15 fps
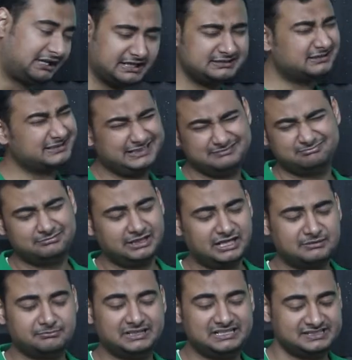And again, there
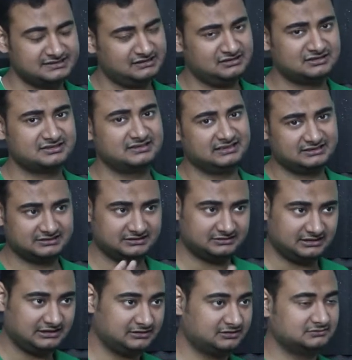are many standards that
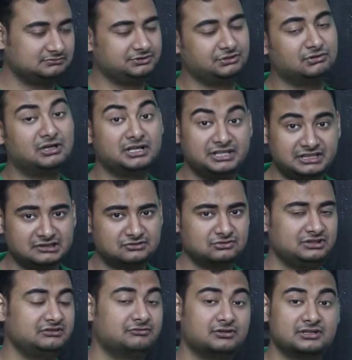adhere
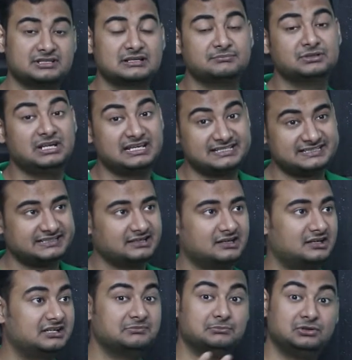to it. For example, SD
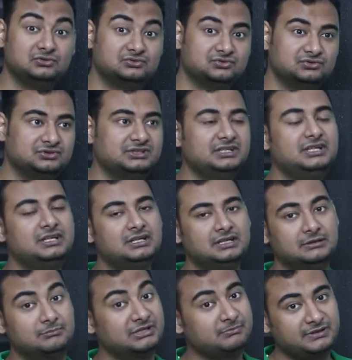card, Bluetooth,
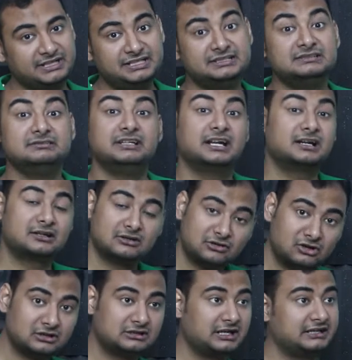but many there are
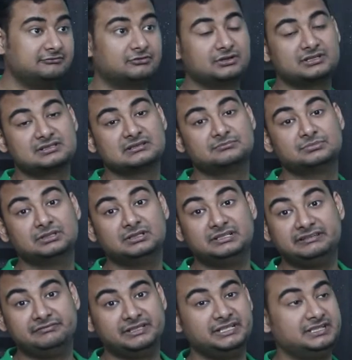not. Like, for example,
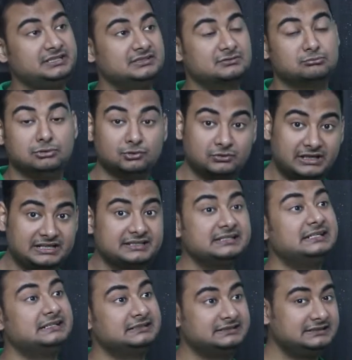DVDs,
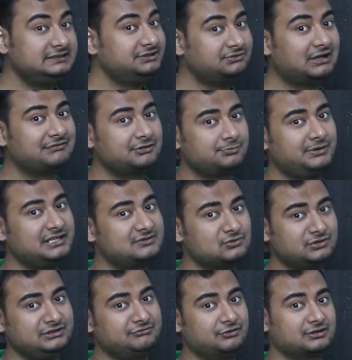Blu-ray, you have to pay
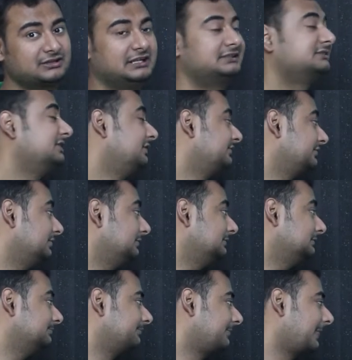Sony for that.
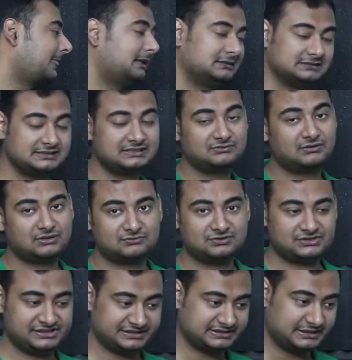So this is one of
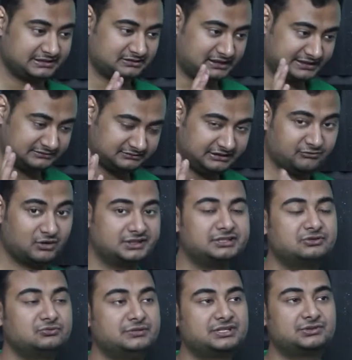those things that, like, they
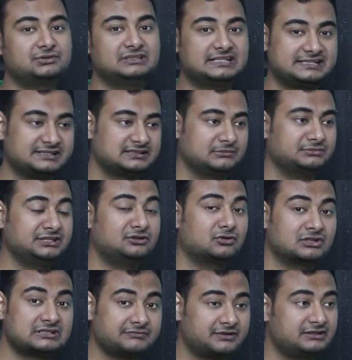wanted to make sure this is something
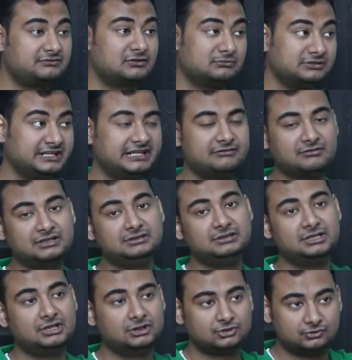cost effective from day one
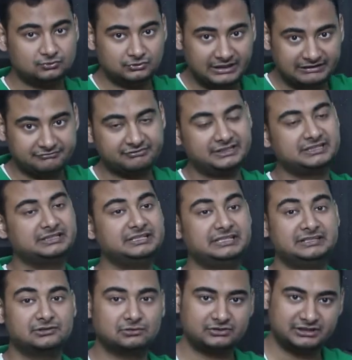to everything,
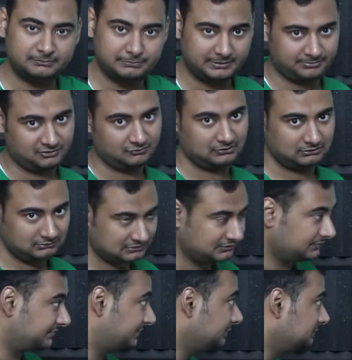including paperwork
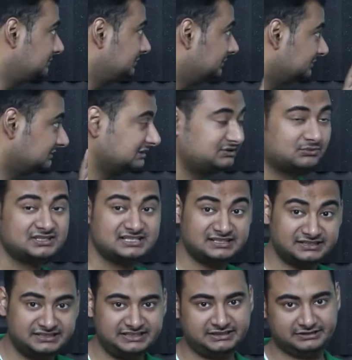also. So this was the
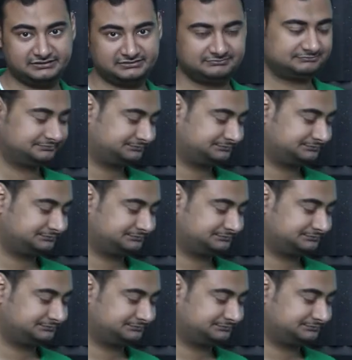need.